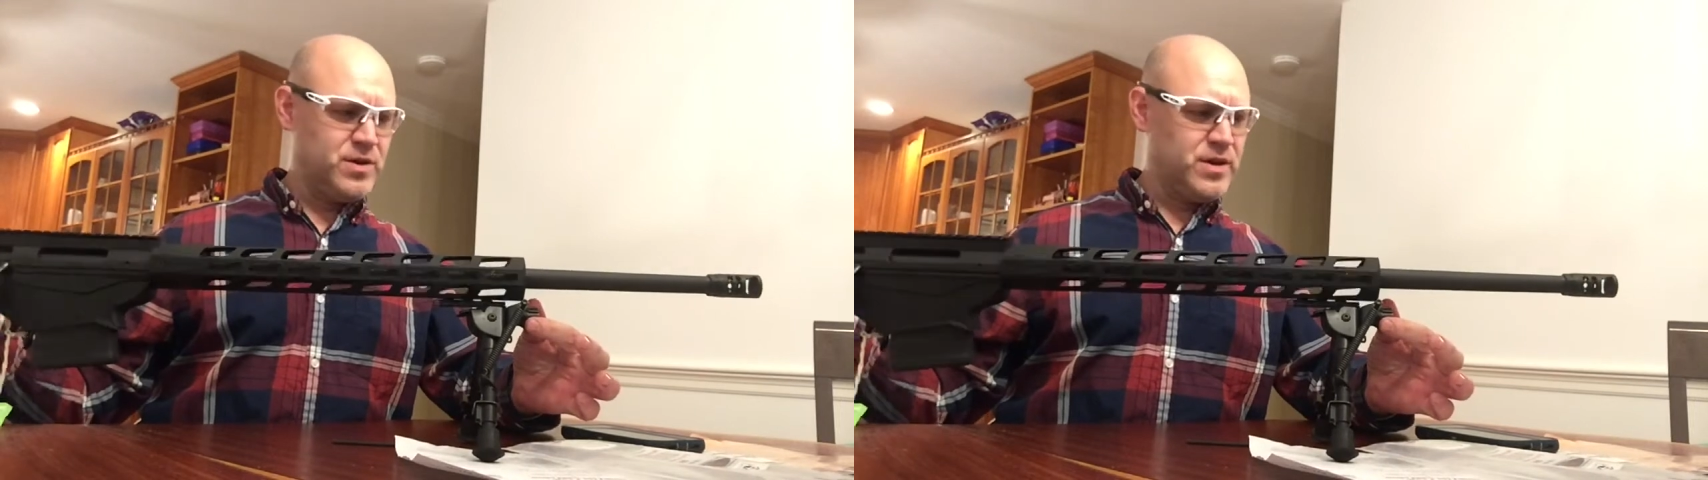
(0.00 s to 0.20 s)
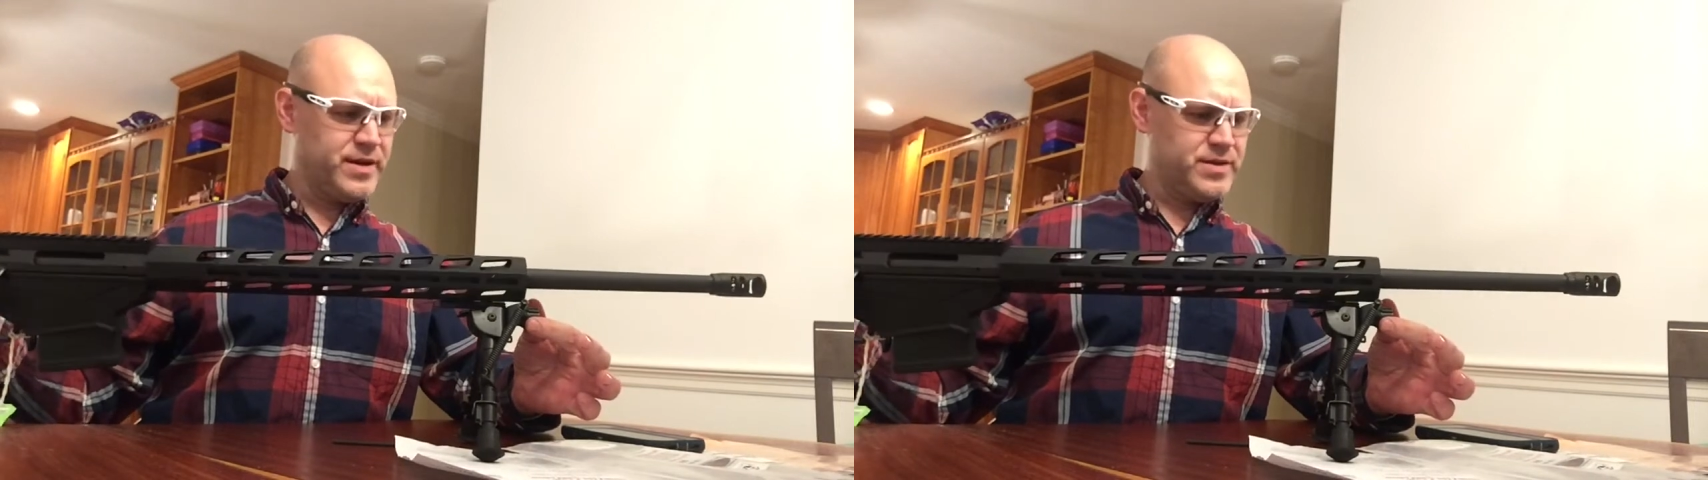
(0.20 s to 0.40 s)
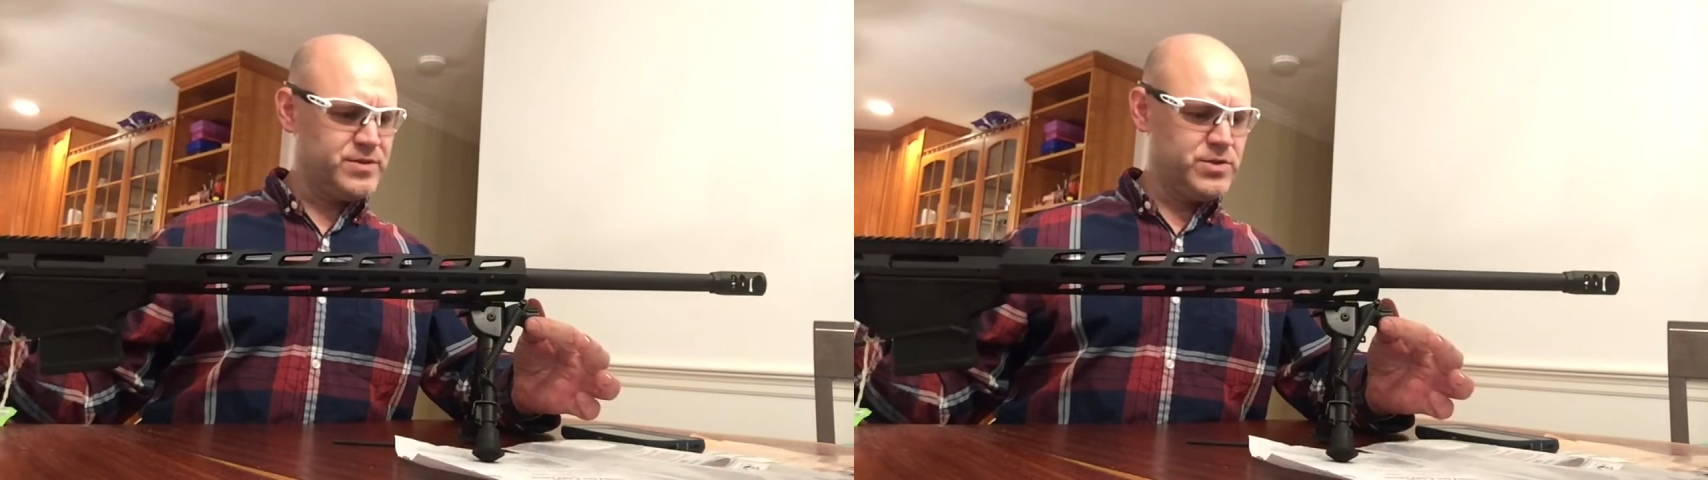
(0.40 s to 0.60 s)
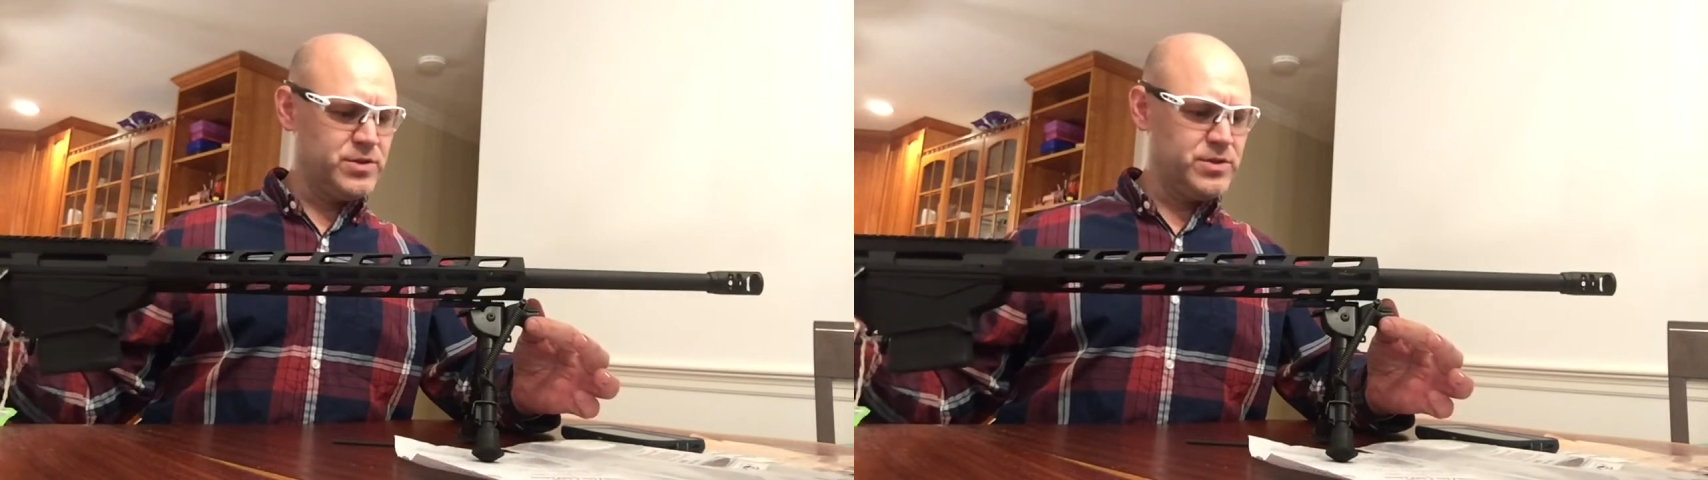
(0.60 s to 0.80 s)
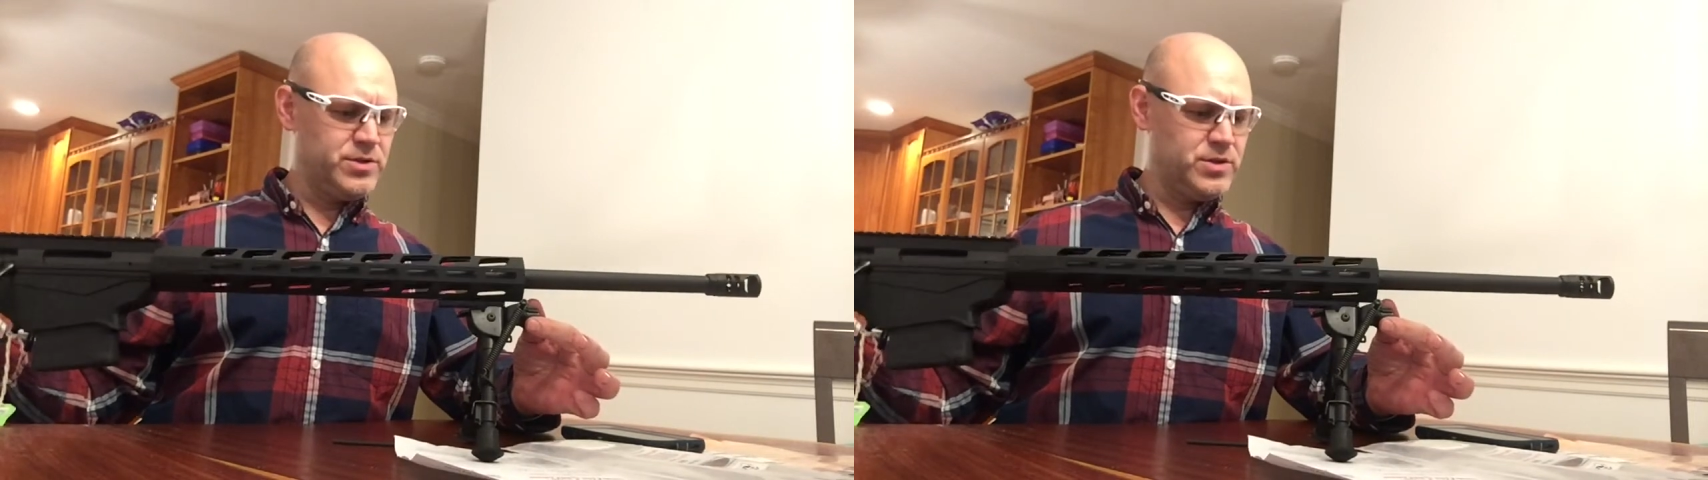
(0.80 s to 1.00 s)
I can tilt a
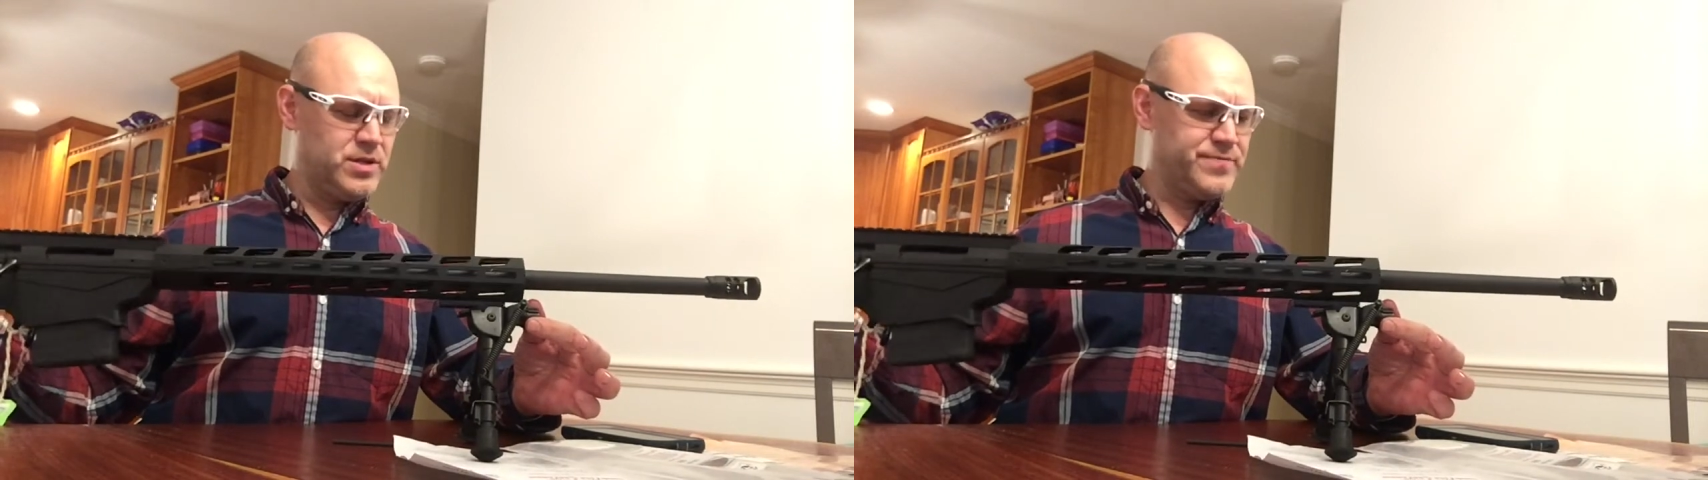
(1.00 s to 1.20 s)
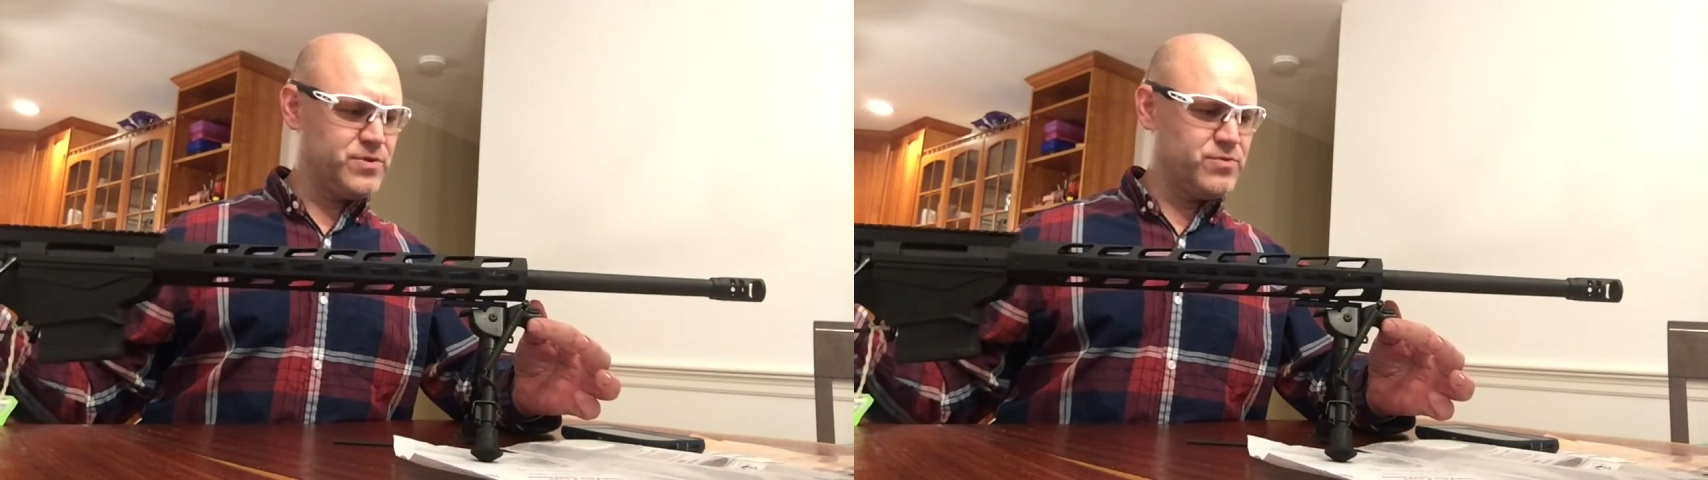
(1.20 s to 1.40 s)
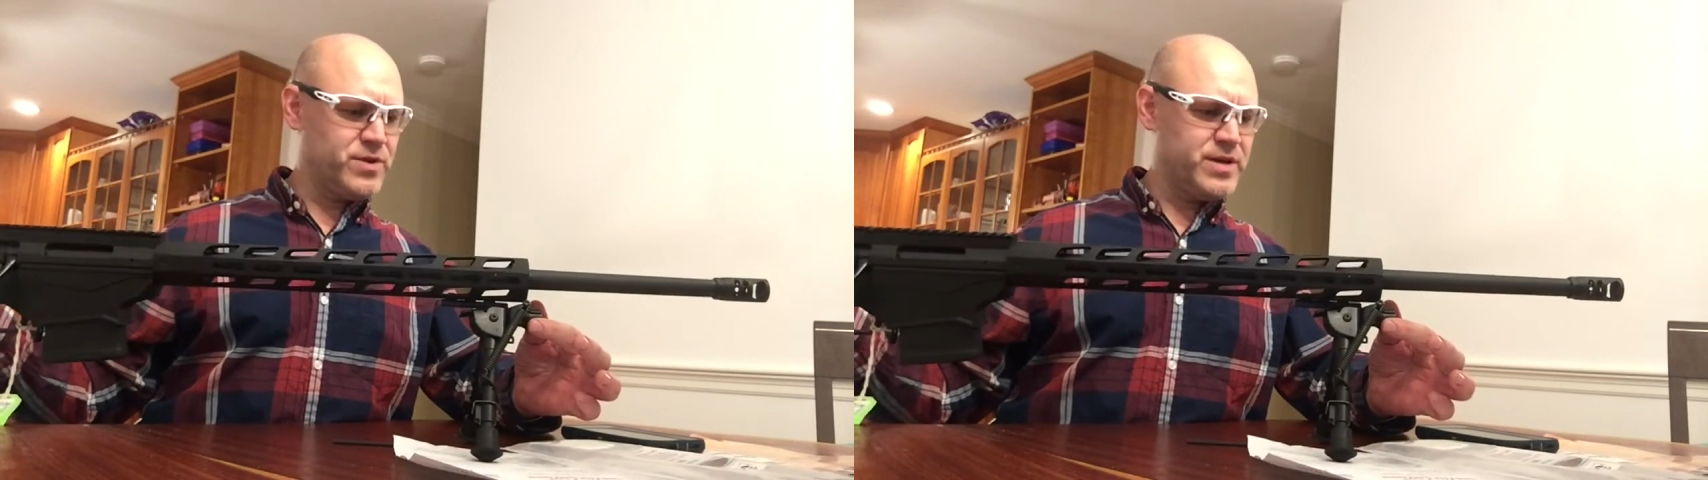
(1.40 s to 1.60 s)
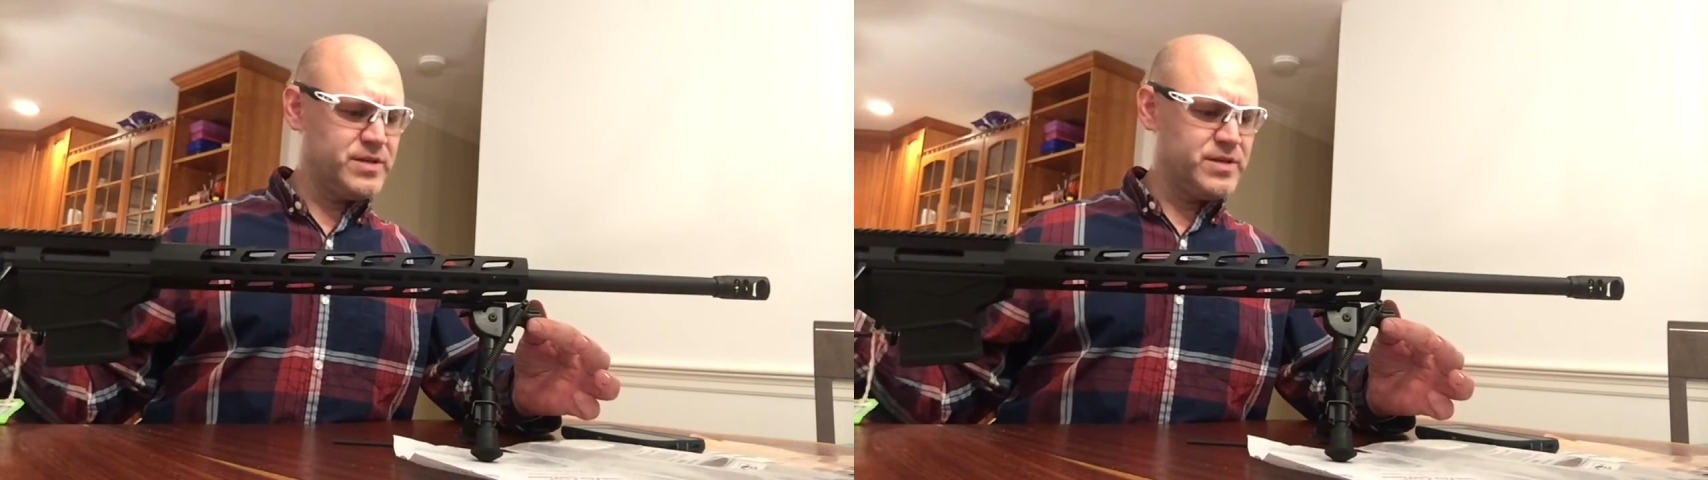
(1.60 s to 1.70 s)
little left and right.